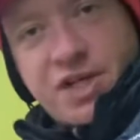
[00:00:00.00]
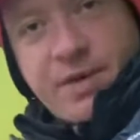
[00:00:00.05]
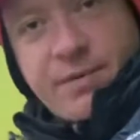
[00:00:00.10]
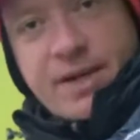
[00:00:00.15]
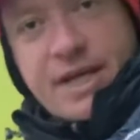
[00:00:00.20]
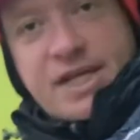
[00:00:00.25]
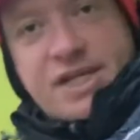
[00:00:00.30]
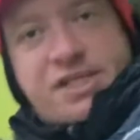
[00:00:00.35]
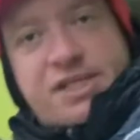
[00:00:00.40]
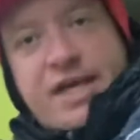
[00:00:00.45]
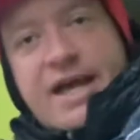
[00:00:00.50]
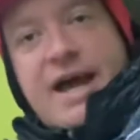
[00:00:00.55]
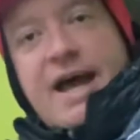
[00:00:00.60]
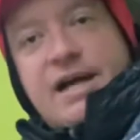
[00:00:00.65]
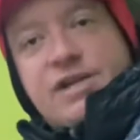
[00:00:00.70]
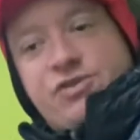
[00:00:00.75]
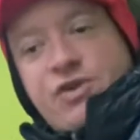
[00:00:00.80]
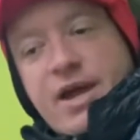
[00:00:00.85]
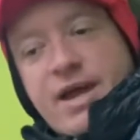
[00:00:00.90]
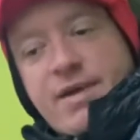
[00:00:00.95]
with these
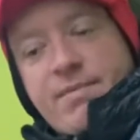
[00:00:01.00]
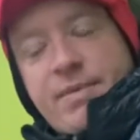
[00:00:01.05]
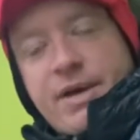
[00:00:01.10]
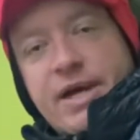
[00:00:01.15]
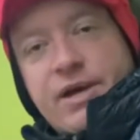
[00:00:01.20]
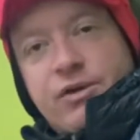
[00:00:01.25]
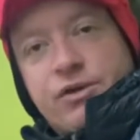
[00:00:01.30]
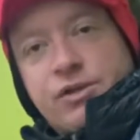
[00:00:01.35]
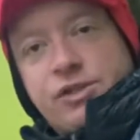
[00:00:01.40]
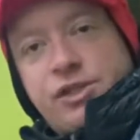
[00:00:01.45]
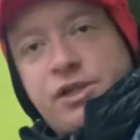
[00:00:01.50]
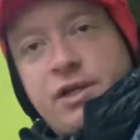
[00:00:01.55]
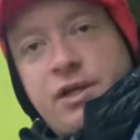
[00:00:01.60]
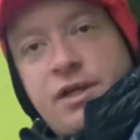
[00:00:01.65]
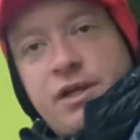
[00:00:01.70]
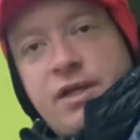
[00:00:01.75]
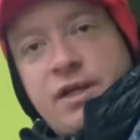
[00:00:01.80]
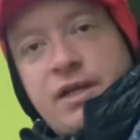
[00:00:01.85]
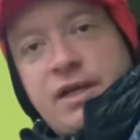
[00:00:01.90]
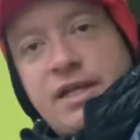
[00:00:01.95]
dehydrated meals,
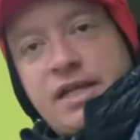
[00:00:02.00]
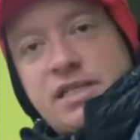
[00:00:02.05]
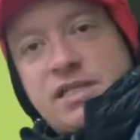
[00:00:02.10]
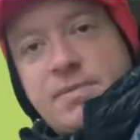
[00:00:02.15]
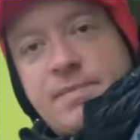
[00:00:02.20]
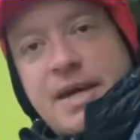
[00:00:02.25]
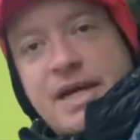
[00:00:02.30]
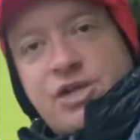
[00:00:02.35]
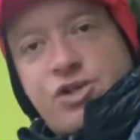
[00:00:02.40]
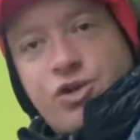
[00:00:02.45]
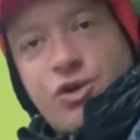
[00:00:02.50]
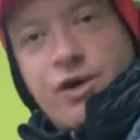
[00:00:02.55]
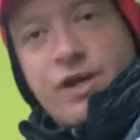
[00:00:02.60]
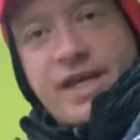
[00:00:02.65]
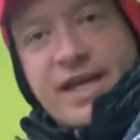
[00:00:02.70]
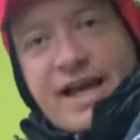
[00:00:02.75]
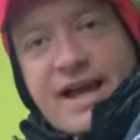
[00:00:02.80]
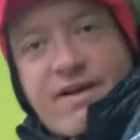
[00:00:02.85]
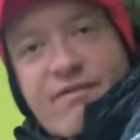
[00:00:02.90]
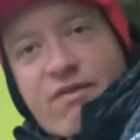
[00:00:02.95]
you need to make sure you
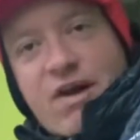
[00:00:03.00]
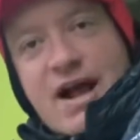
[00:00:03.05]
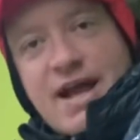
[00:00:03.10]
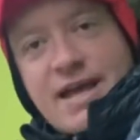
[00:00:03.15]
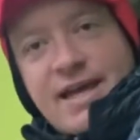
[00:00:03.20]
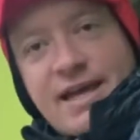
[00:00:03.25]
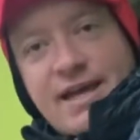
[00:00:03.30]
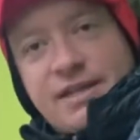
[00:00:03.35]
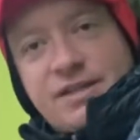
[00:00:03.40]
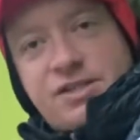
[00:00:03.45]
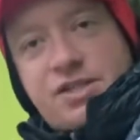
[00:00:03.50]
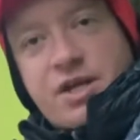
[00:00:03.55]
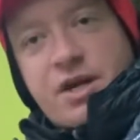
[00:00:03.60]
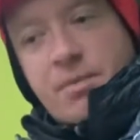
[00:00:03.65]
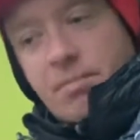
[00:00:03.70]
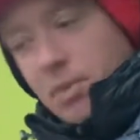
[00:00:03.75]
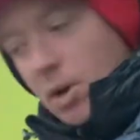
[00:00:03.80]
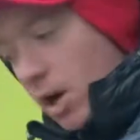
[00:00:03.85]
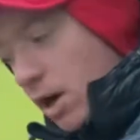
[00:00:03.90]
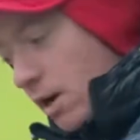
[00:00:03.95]
get right into the
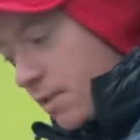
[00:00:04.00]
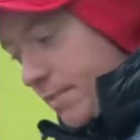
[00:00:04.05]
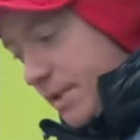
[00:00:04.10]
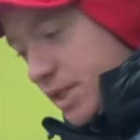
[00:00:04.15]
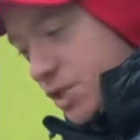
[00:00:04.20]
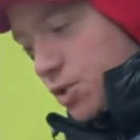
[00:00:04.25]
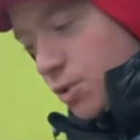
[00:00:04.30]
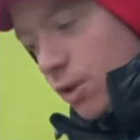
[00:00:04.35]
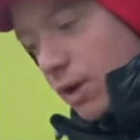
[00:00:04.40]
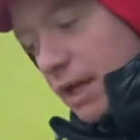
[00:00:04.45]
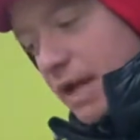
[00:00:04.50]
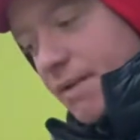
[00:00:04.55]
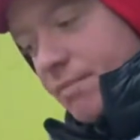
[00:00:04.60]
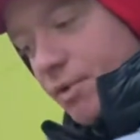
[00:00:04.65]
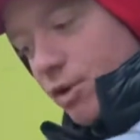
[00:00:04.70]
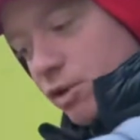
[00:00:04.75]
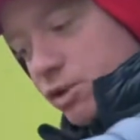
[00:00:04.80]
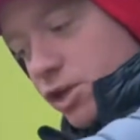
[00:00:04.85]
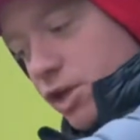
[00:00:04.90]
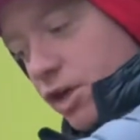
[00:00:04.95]
bottom, into all them
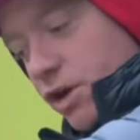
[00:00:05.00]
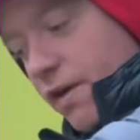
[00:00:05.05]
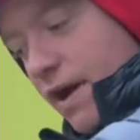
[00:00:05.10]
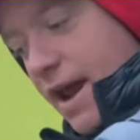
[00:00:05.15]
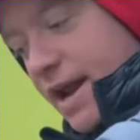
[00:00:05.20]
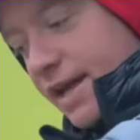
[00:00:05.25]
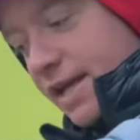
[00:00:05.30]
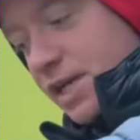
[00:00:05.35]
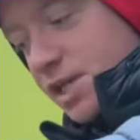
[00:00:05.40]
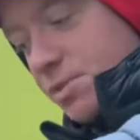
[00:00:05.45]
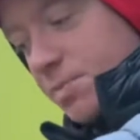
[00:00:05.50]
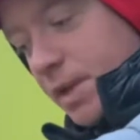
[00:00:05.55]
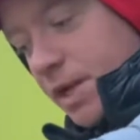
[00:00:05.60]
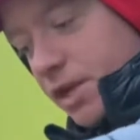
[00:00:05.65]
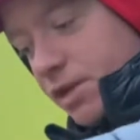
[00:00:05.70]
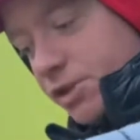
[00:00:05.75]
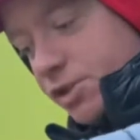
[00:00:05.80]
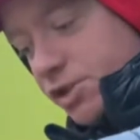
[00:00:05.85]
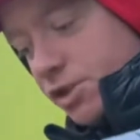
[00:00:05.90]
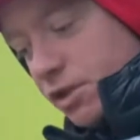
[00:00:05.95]
nooks and crannies,
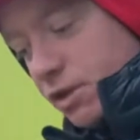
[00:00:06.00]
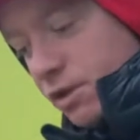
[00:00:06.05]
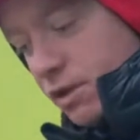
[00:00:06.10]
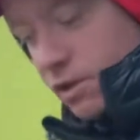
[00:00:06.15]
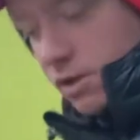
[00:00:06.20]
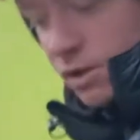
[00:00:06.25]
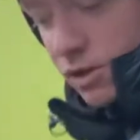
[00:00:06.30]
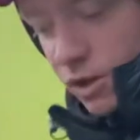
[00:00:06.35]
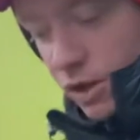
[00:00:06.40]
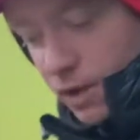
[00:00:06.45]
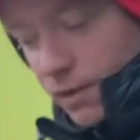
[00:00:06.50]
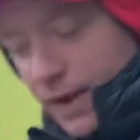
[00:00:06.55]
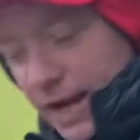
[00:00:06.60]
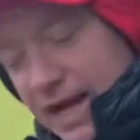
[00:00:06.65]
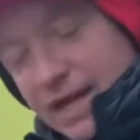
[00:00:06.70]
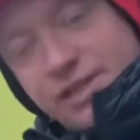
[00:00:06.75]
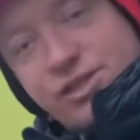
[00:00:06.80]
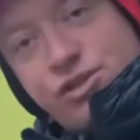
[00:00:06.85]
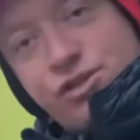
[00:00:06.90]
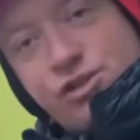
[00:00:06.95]
because
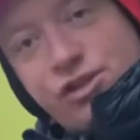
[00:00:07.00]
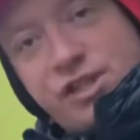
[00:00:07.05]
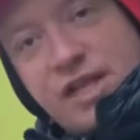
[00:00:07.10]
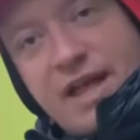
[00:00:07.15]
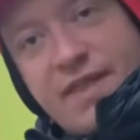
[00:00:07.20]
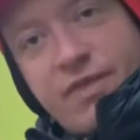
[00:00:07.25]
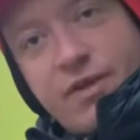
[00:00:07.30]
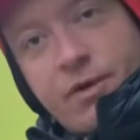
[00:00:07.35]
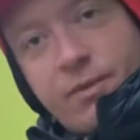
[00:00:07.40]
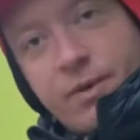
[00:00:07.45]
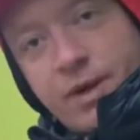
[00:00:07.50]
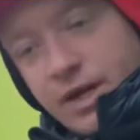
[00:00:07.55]
otherwise you just end up with a